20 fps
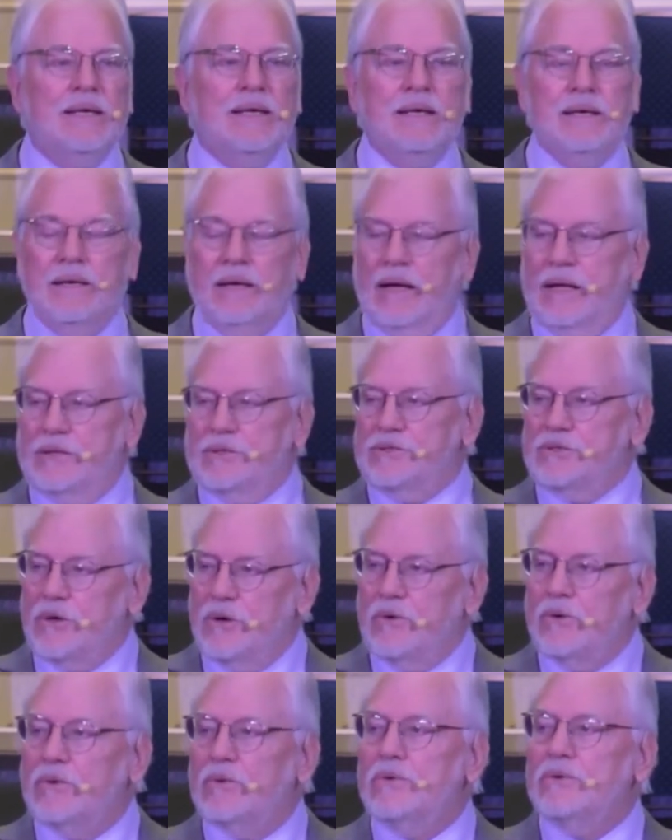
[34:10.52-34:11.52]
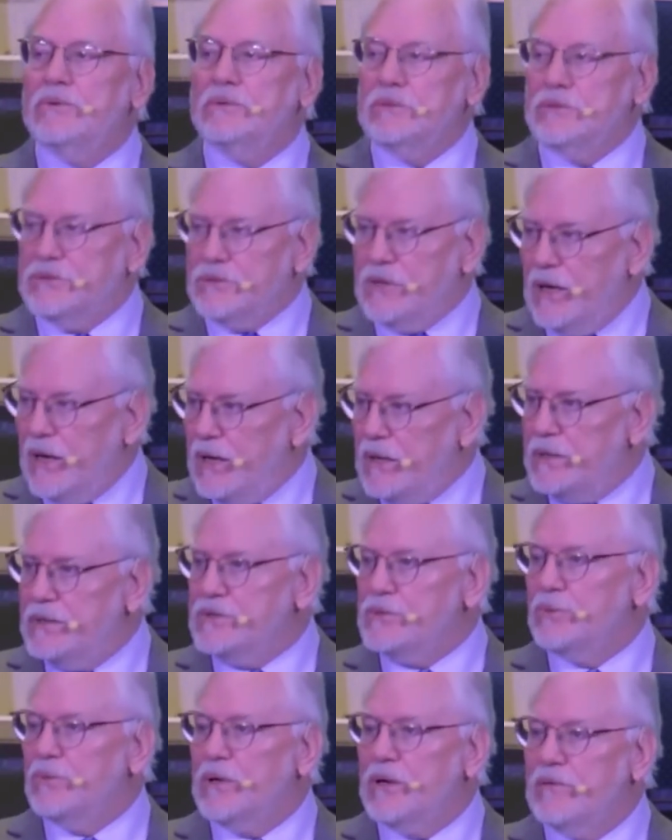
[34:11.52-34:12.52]
And so John is
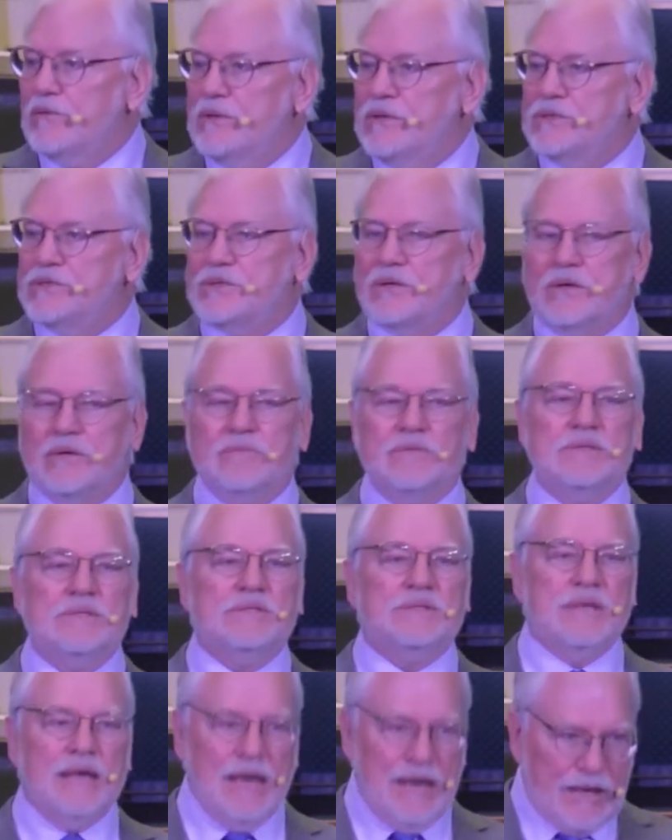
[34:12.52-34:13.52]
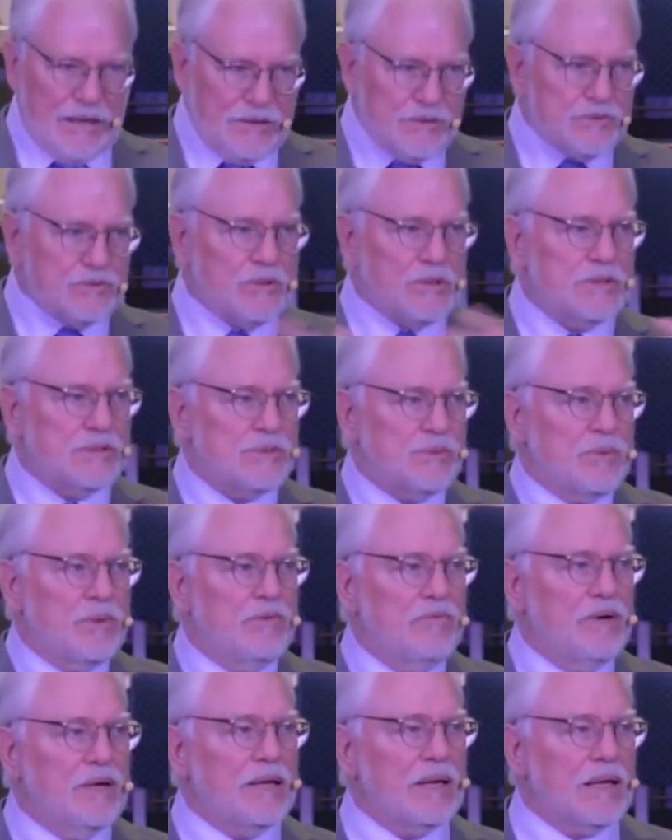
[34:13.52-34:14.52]
one of his servants. The angel is
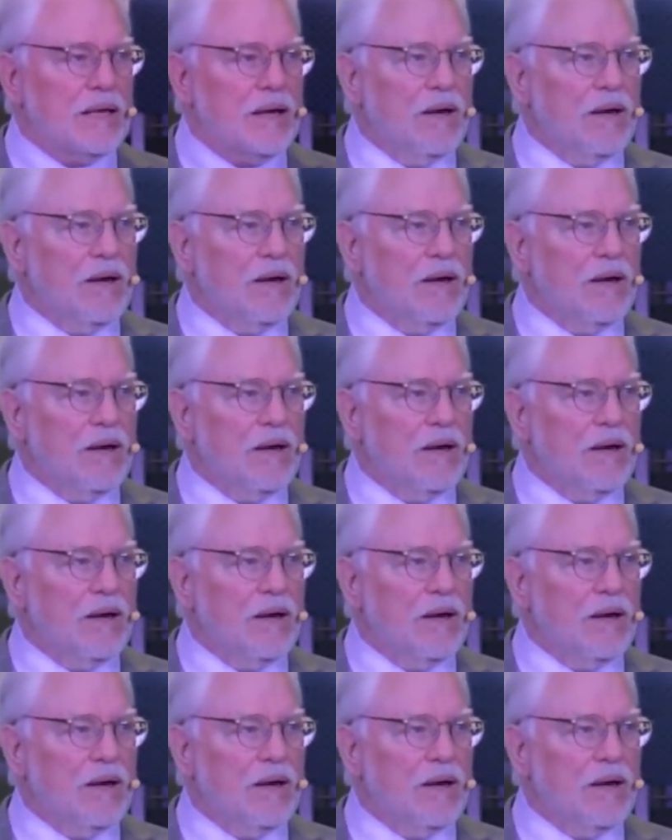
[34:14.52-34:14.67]
revealing